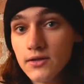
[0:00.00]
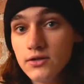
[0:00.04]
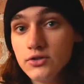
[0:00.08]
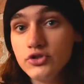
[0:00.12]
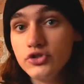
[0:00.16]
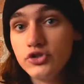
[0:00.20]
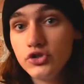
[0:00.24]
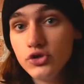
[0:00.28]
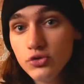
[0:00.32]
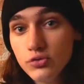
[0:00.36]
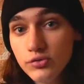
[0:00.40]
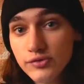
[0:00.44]

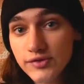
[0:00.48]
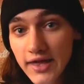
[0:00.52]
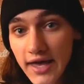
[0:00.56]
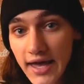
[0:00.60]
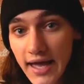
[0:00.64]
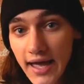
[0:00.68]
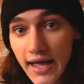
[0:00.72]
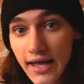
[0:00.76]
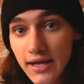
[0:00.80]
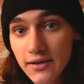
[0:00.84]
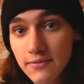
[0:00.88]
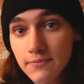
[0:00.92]
Do
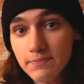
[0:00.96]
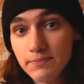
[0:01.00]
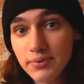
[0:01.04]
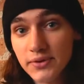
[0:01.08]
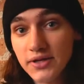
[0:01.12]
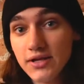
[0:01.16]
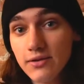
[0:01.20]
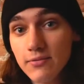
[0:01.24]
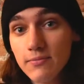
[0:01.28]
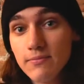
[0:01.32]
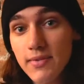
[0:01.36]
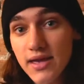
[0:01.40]
that,
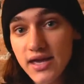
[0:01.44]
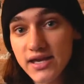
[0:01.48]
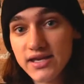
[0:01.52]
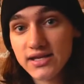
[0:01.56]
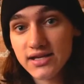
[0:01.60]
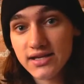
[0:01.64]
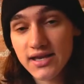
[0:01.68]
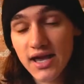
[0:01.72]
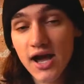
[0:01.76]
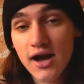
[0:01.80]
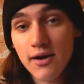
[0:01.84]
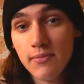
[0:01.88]
but make it
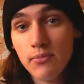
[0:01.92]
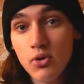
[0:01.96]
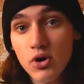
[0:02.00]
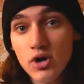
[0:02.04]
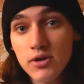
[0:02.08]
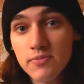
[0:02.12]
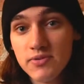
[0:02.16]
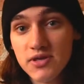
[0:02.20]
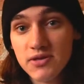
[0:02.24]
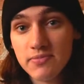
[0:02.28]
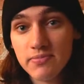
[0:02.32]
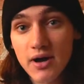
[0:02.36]
Cowboy
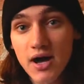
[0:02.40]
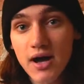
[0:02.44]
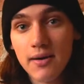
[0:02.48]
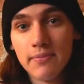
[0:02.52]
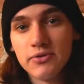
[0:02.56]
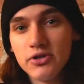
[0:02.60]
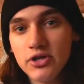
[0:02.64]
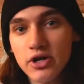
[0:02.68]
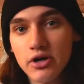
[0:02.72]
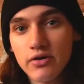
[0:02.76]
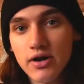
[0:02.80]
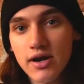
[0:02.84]
Bebop.
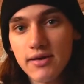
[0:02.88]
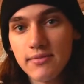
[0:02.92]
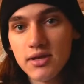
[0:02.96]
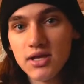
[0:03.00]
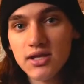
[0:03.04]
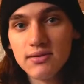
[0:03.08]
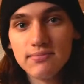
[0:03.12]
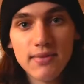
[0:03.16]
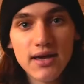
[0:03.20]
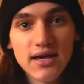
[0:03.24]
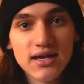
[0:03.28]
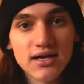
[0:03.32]
You know what I
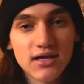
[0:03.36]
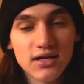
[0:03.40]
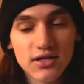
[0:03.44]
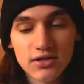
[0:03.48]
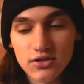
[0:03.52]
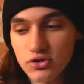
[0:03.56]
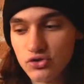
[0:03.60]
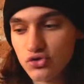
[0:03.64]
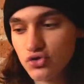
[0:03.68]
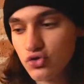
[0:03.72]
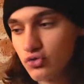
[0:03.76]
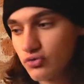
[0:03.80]
mean? Make a
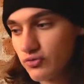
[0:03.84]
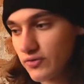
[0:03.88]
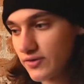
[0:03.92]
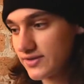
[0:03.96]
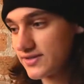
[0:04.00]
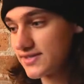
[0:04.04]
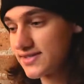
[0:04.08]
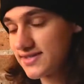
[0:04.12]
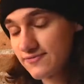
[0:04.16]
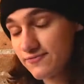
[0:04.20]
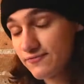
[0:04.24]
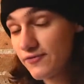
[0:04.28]

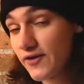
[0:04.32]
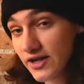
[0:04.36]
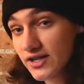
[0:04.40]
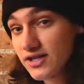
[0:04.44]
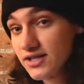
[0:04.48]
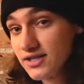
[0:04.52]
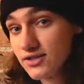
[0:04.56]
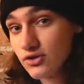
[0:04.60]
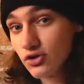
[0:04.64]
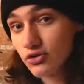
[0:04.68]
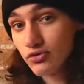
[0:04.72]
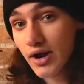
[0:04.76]

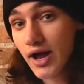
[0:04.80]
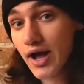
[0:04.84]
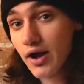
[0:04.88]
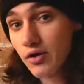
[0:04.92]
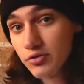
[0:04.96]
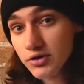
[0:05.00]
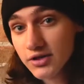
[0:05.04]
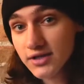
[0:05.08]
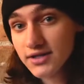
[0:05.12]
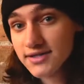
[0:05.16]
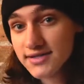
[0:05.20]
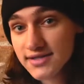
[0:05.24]
fucking
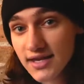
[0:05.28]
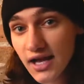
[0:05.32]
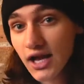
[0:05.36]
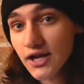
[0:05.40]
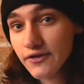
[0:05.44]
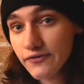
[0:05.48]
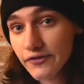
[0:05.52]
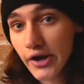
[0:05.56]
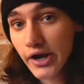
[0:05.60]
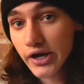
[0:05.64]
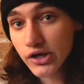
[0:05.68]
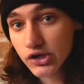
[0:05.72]
grounded
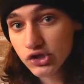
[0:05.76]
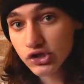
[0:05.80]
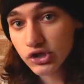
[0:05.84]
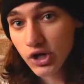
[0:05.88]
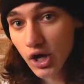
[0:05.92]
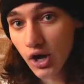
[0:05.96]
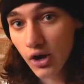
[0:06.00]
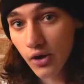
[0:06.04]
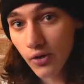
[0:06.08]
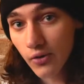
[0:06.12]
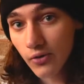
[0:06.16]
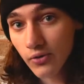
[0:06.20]
sci-fi
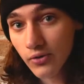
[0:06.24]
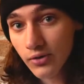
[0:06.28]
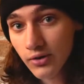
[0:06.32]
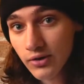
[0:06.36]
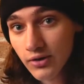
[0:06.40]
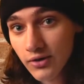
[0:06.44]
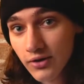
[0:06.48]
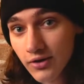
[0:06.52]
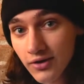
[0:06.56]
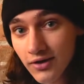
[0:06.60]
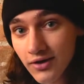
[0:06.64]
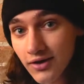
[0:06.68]
show,
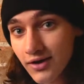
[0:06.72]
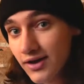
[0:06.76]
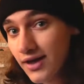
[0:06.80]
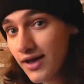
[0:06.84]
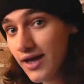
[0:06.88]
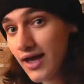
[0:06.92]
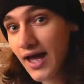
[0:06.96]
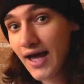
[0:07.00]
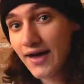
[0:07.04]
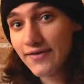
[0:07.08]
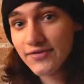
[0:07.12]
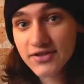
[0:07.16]

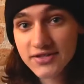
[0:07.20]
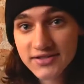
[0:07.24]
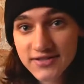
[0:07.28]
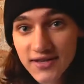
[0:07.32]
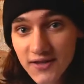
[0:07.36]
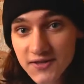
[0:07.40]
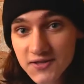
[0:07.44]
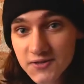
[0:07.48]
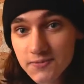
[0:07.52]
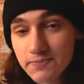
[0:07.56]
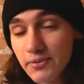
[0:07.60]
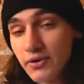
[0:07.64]
have the
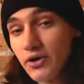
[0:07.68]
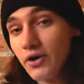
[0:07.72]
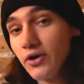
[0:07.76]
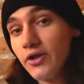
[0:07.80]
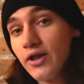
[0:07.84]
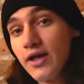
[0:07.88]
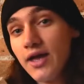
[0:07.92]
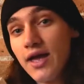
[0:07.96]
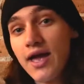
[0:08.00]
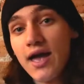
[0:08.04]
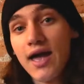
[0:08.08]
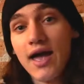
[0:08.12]
sets built,
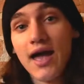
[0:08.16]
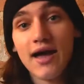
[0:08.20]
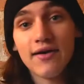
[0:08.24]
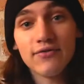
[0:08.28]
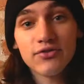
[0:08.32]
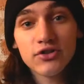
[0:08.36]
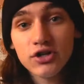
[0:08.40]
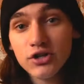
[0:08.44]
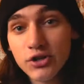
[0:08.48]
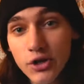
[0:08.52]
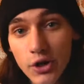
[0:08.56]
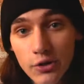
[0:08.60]
have the
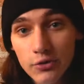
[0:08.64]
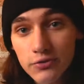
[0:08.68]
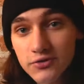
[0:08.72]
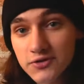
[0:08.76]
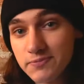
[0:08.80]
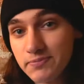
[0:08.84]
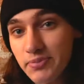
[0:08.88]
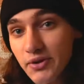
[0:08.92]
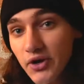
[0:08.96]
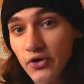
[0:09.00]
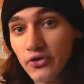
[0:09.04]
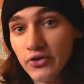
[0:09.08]
clothes
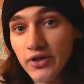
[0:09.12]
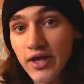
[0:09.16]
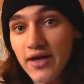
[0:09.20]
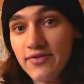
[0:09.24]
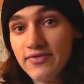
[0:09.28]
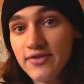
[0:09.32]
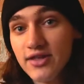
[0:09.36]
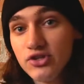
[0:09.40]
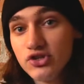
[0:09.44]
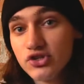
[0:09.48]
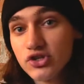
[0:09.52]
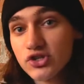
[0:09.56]
built, and
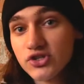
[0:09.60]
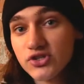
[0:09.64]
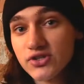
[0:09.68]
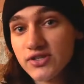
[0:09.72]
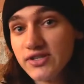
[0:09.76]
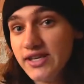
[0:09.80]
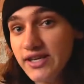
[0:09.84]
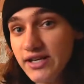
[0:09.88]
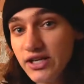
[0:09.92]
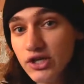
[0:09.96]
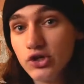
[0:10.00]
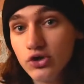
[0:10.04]
then just
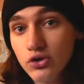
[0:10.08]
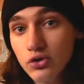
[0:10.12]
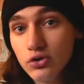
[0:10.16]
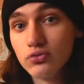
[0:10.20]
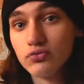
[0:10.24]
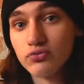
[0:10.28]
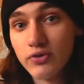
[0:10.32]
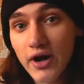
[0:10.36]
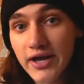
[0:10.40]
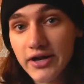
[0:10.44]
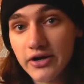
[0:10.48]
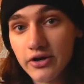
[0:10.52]
get a good
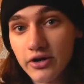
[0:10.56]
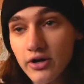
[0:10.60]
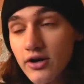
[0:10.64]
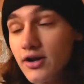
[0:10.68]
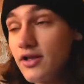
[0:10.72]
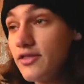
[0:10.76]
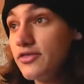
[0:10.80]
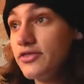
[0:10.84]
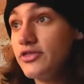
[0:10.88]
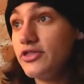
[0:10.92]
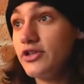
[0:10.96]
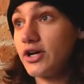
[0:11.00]
writer.
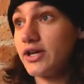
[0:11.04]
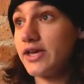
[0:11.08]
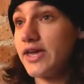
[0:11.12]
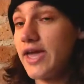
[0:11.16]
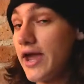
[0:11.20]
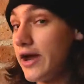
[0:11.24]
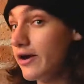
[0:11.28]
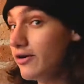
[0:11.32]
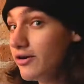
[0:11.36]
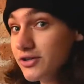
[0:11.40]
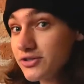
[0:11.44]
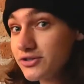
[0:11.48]
The
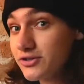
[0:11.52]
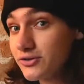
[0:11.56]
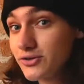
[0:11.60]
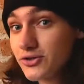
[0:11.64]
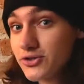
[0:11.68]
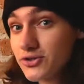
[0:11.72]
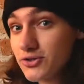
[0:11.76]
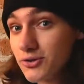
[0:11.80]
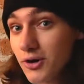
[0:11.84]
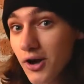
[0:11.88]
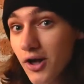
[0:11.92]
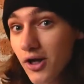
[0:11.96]
characters
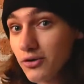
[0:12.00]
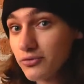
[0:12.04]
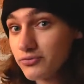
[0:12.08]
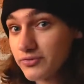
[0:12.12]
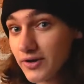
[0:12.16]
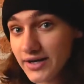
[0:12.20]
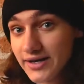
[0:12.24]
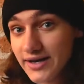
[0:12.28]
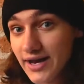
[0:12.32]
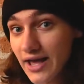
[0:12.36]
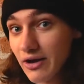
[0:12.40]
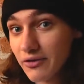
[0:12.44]
are all
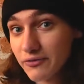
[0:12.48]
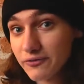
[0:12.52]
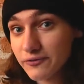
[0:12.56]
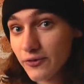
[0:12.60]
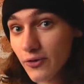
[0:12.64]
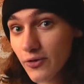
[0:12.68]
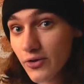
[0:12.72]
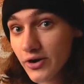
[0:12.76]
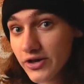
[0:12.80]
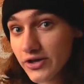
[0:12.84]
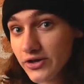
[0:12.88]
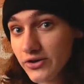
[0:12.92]
written out
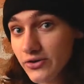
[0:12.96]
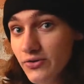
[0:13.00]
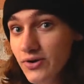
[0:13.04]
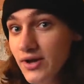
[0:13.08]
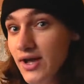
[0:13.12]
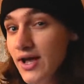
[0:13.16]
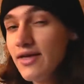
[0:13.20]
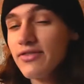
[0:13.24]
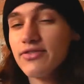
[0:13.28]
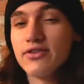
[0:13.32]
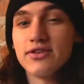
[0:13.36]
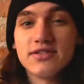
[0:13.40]
for you,
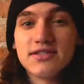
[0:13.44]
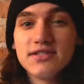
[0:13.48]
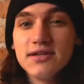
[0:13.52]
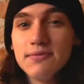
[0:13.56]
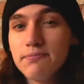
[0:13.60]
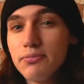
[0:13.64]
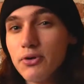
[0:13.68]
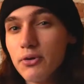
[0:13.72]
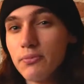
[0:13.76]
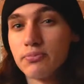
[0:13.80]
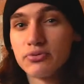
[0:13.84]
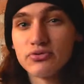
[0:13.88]
the
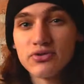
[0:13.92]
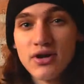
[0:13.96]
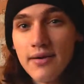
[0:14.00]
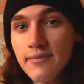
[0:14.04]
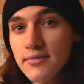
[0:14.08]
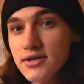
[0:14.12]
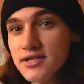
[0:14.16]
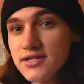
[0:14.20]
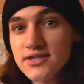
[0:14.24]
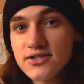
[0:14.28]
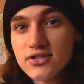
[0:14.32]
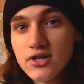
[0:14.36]
simple
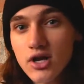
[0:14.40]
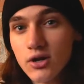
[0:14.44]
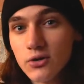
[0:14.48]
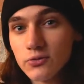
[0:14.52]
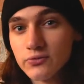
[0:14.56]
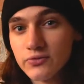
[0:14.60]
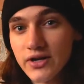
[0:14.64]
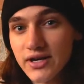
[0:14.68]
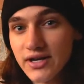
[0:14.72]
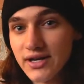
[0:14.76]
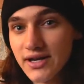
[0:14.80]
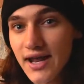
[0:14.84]
premise is all
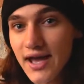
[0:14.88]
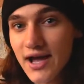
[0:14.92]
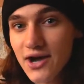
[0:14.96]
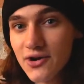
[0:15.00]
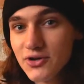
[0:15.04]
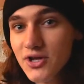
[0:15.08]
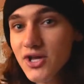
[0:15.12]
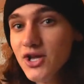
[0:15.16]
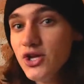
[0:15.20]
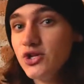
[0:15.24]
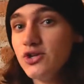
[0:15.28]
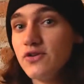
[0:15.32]
written out,
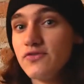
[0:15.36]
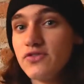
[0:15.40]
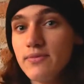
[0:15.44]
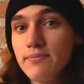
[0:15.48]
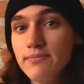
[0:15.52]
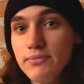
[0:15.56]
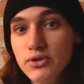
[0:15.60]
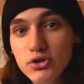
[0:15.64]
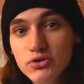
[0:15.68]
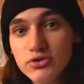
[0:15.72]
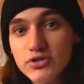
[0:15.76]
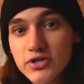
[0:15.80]
you have the
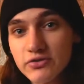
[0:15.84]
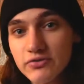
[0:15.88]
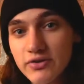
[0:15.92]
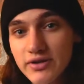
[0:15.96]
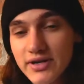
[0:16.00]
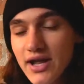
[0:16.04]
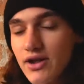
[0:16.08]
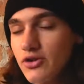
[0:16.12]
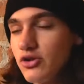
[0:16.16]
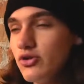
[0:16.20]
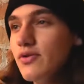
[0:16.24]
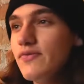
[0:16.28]
music written
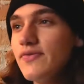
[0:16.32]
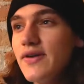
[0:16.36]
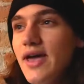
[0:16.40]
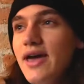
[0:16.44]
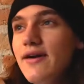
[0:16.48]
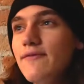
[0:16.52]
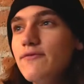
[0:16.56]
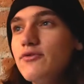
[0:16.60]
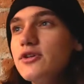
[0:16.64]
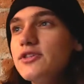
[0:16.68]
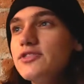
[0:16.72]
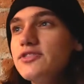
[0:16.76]
out, you have
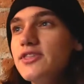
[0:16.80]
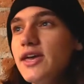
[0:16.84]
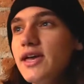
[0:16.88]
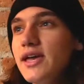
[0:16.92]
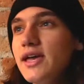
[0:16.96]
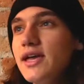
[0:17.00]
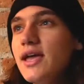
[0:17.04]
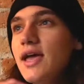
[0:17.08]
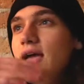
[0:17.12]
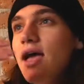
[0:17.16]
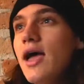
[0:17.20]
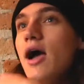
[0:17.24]
everything
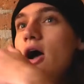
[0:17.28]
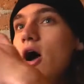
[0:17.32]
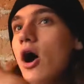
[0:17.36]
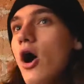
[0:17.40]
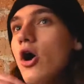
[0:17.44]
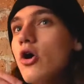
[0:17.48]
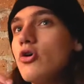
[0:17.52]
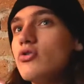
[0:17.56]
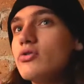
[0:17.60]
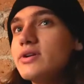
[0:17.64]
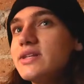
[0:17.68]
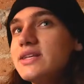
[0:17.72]

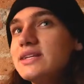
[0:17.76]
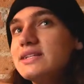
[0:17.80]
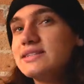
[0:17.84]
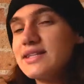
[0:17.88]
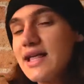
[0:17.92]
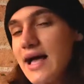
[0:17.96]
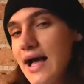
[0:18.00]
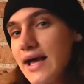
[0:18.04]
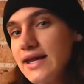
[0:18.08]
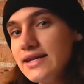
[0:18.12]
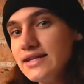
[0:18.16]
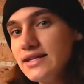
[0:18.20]
already
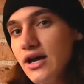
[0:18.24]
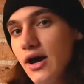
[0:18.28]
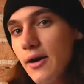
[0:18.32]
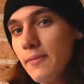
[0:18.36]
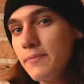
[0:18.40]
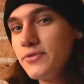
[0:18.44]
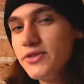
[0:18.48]
lined up.